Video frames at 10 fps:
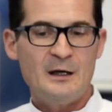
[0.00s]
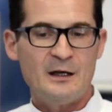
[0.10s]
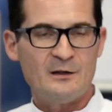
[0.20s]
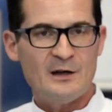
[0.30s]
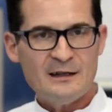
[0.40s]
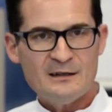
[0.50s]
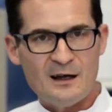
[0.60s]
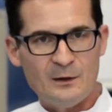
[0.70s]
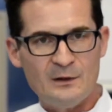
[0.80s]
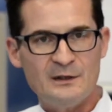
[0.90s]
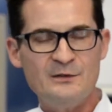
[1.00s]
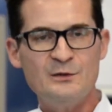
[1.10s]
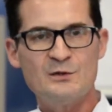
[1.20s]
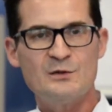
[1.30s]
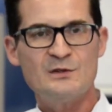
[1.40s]
Right now, if
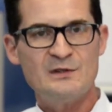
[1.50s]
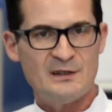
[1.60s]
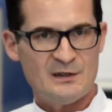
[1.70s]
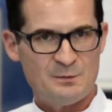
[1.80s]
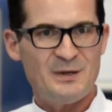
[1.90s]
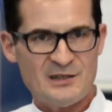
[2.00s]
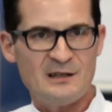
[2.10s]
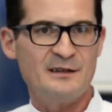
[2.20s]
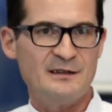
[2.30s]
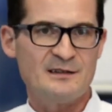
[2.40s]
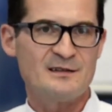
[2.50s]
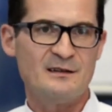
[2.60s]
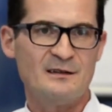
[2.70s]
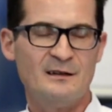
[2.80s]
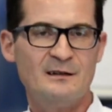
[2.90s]
you choose the special data
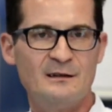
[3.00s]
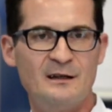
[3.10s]
center,